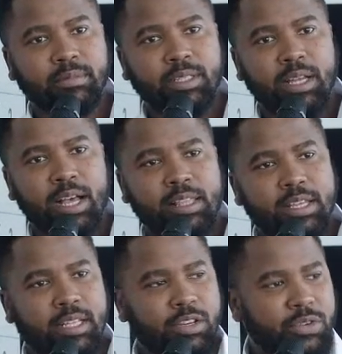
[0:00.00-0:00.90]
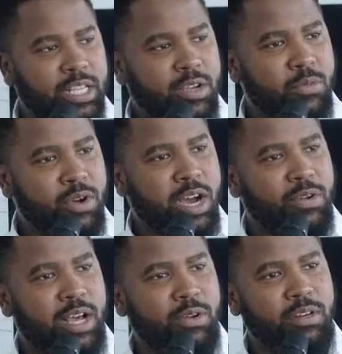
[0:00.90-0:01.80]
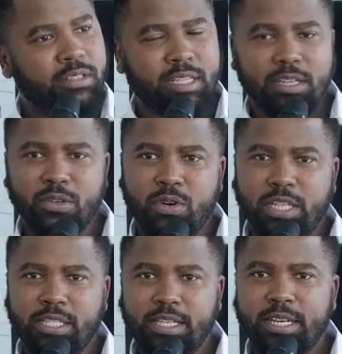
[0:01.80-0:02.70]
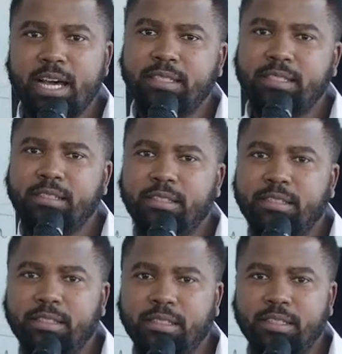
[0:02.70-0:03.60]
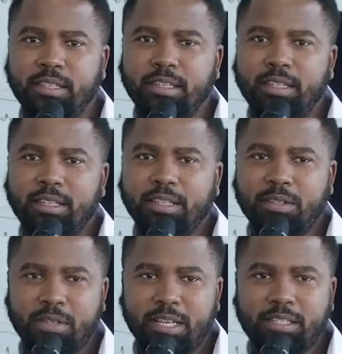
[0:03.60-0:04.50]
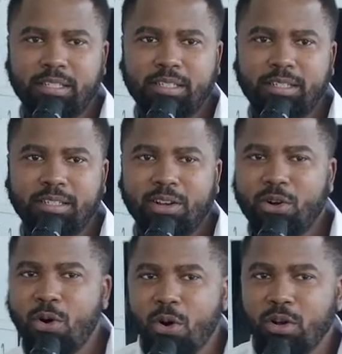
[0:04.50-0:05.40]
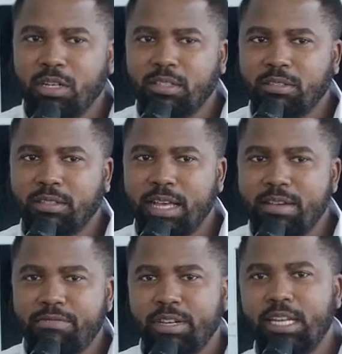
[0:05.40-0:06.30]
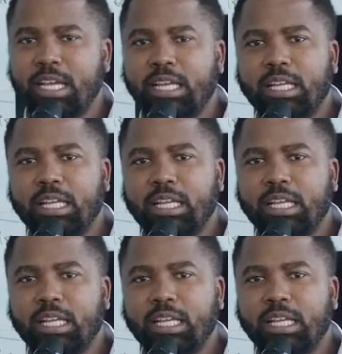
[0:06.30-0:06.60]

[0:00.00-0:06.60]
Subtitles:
Others are drinking mukalo alone, nze ndiko echindazi. You get it? Goal every day.